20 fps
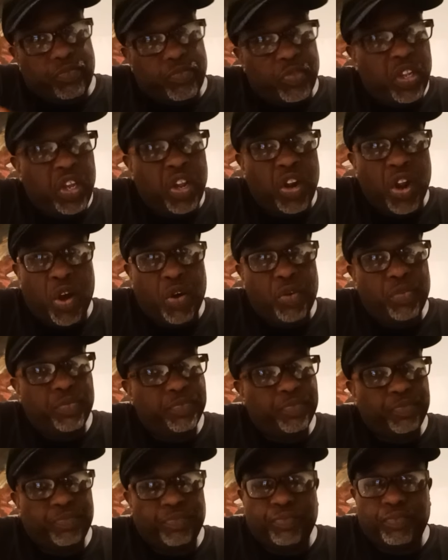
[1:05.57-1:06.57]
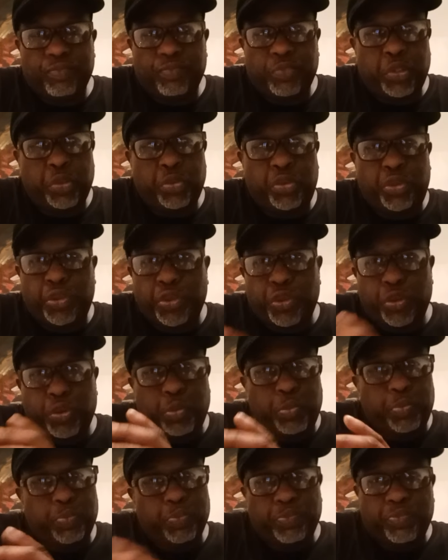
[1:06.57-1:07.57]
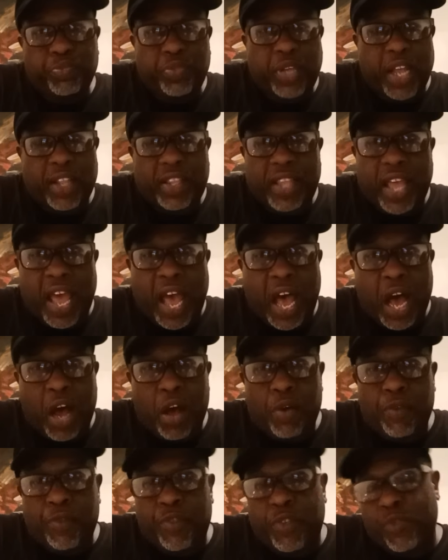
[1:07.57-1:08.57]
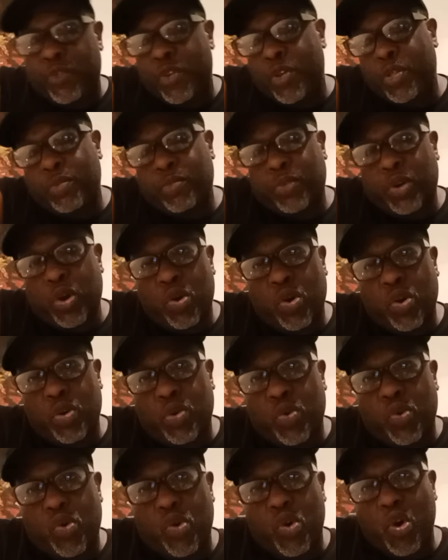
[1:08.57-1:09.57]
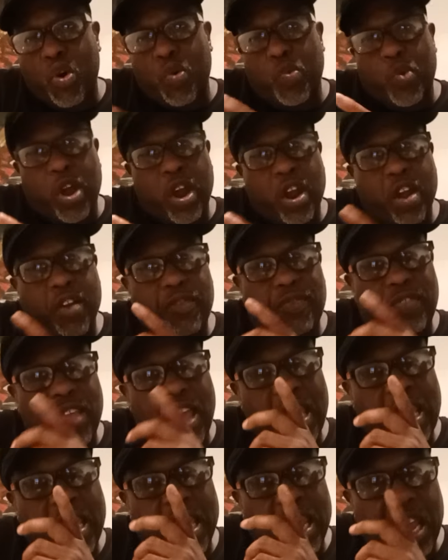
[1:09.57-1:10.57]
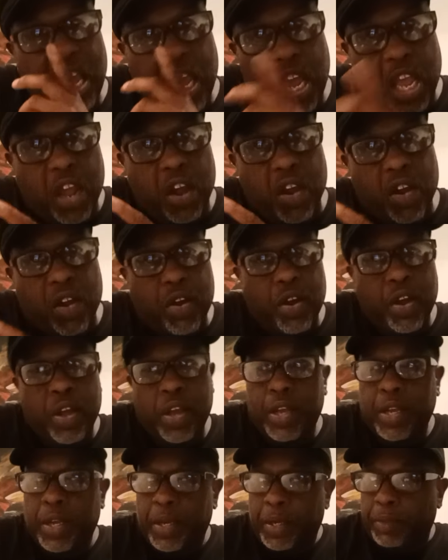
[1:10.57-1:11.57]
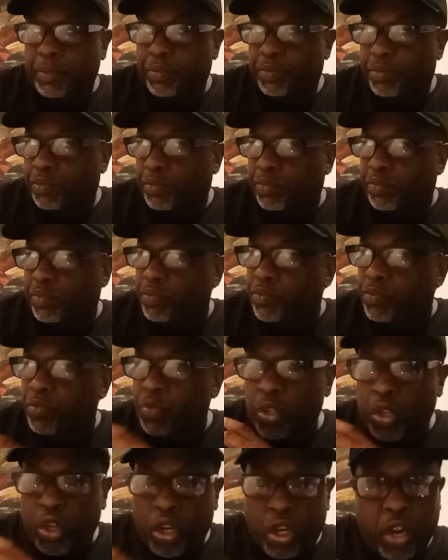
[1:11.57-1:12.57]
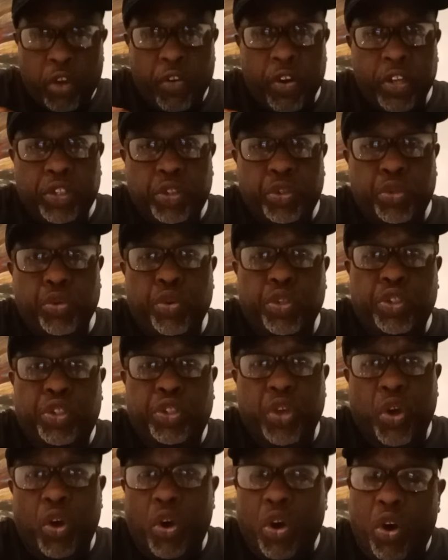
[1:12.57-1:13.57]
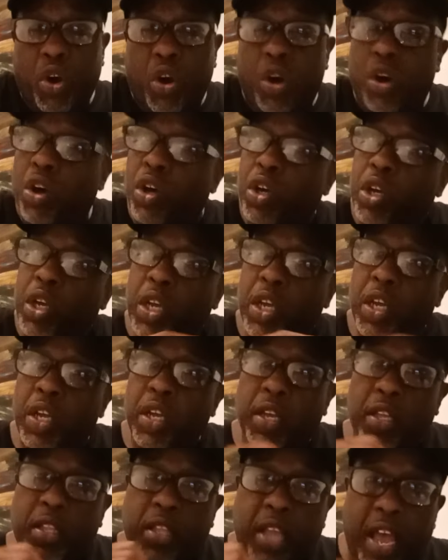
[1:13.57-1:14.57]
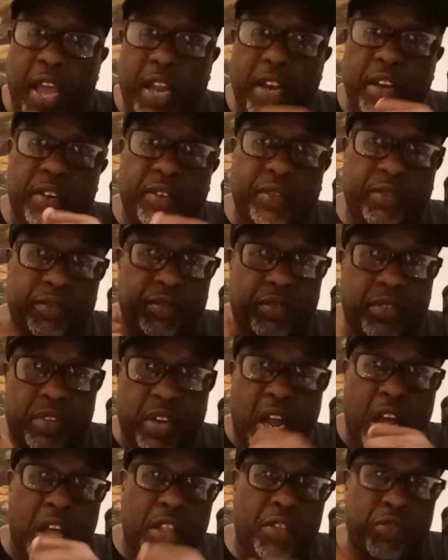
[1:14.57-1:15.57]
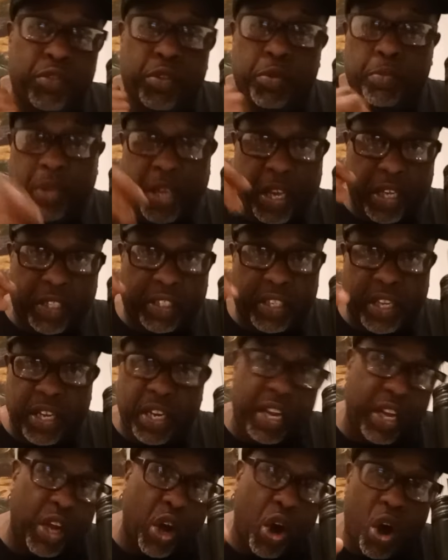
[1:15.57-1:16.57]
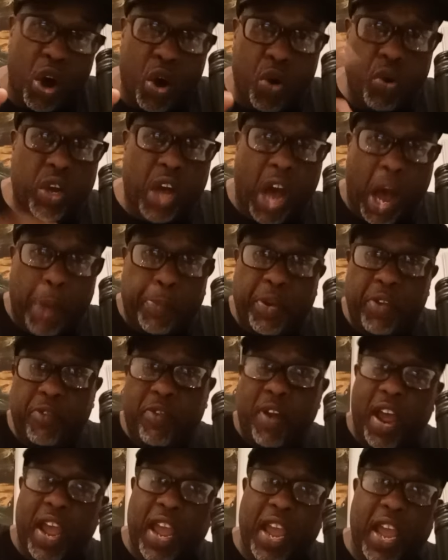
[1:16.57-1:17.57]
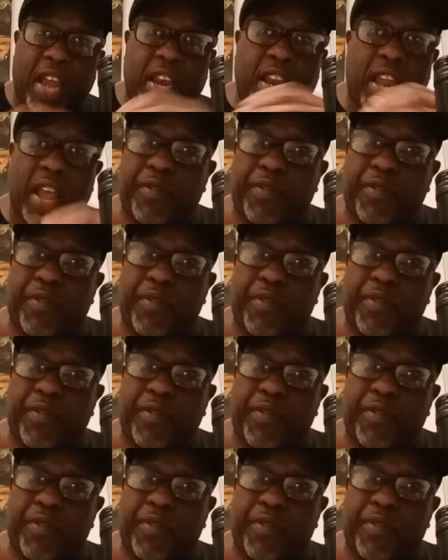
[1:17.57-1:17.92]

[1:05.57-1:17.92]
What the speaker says: you know, YouTube got that algorithm going on where if they can hear the lyrics to a song, that algorithm kicks in. They go, "Oh, copyright," and